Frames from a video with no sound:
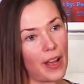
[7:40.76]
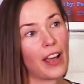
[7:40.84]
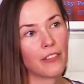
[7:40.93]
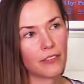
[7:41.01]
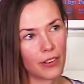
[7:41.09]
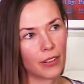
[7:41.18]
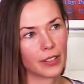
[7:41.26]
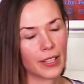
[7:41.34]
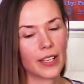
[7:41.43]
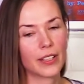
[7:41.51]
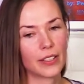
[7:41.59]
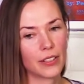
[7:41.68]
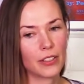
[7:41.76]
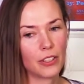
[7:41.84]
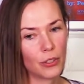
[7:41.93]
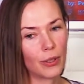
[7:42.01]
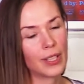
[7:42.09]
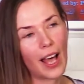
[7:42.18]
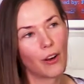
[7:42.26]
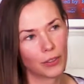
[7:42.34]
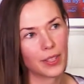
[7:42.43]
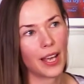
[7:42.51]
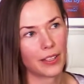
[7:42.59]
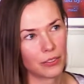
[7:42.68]
I felt like you
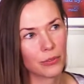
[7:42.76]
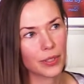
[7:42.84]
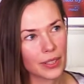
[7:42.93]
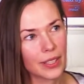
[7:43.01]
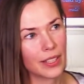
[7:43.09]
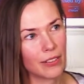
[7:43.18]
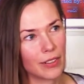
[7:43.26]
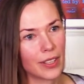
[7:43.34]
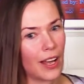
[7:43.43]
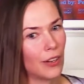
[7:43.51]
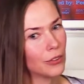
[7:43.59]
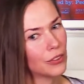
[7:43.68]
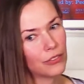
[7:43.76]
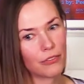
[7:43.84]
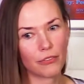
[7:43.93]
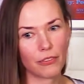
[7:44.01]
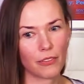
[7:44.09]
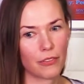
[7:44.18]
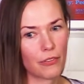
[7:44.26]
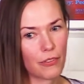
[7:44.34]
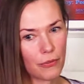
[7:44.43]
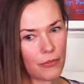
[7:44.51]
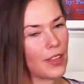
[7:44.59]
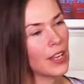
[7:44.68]
allowed that really without
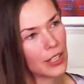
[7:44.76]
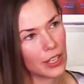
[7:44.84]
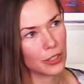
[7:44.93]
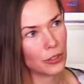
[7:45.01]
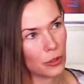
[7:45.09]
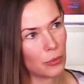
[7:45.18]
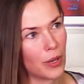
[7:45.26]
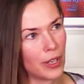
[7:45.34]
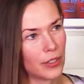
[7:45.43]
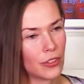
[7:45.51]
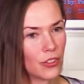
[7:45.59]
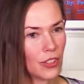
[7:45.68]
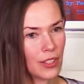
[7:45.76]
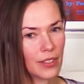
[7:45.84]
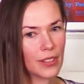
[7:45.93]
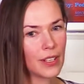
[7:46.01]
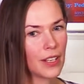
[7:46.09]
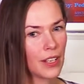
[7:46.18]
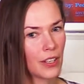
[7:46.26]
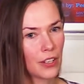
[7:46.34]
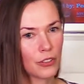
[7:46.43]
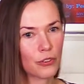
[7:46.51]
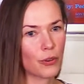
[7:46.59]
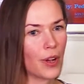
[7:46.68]
thinking too much and
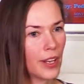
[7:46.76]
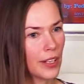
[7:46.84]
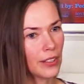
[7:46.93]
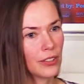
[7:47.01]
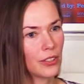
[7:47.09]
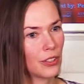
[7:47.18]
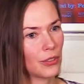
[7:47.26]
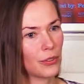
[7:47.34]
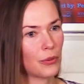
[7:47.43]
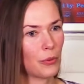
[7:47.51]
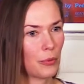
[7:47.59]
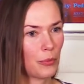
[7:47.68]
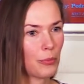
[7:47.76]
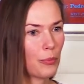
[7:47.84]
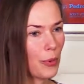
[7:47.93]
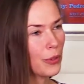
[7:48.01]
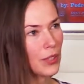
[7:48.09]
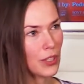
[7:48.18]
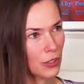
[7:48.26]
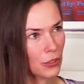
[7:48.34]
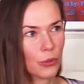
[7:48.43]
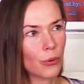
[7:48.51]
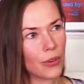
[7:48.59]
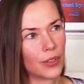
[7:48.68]
trying to put the
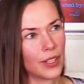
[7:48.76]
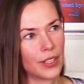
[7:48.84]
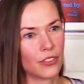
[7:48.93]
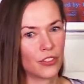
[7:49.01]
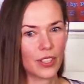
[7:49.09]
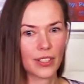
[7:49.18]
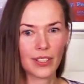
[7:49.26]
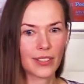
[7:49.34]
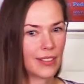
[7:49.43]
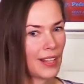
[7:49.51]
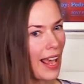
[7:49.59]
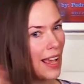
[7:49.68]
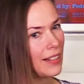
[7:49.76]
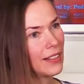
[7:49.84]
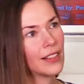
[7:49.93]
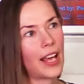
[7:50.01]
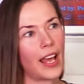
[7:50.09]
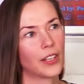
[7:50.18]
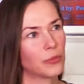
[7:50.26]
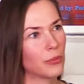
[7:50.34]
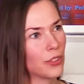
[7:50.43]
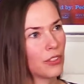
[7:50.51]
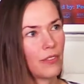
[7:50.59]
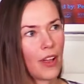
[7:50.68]
story, just adding the
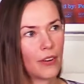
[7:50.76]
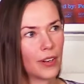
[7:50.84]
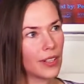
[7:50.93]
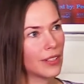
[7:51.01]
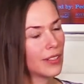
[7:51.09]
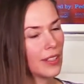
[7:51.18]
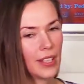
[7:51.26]
atmospheric,